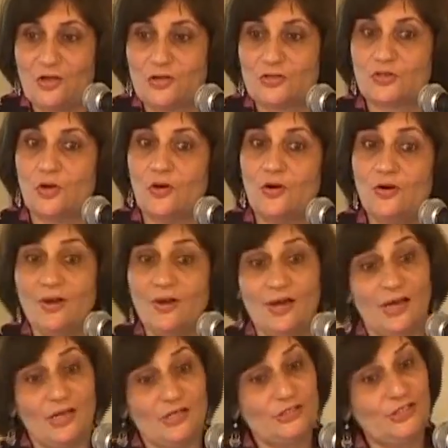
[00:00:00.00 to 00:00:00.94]
So
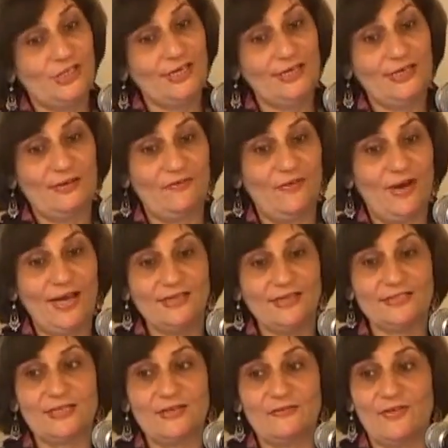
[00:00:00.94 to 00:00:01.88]
she
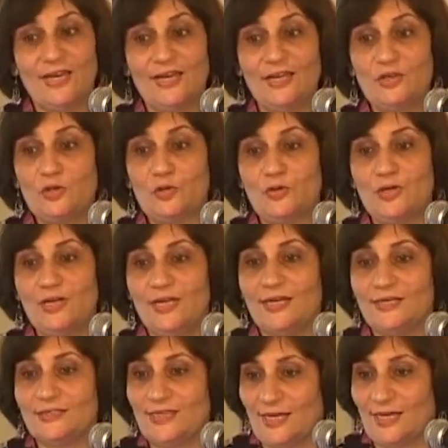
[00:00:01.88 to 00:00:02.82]
devised a very
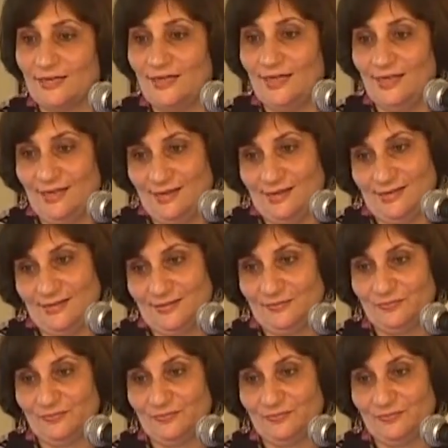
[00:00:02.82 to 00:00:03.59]
unique technique